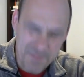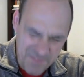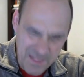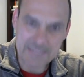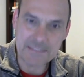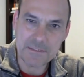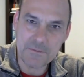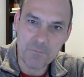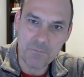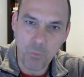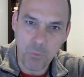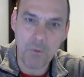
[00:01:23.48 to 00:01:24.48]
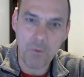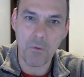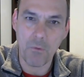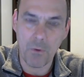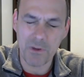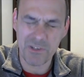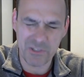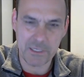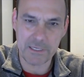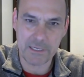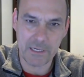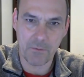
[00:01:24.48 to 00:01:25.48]
That's what you're
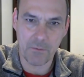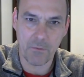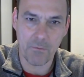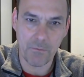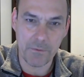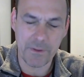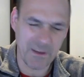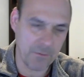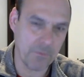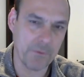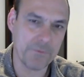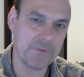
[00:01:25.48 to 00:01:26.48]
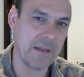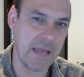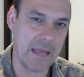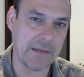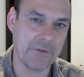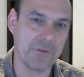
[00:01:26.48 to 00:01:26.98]
going to get today.